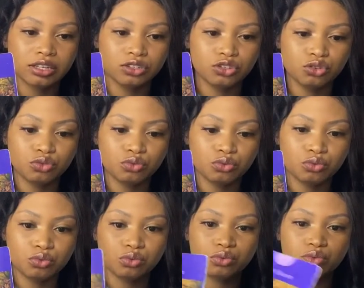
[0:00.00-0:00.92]

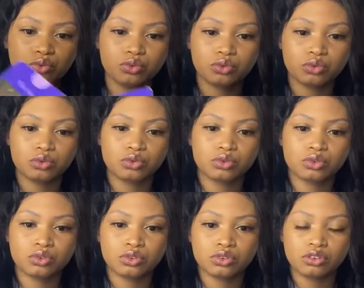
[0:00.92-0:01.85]
you
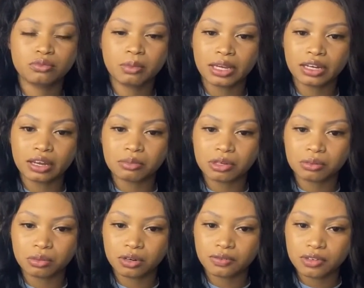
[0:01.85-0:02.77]
you may not be
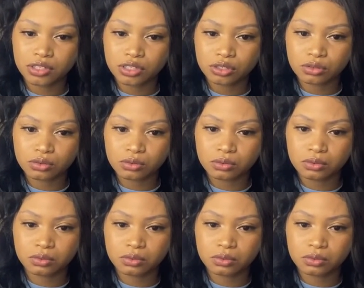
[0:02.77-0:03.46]
privy to,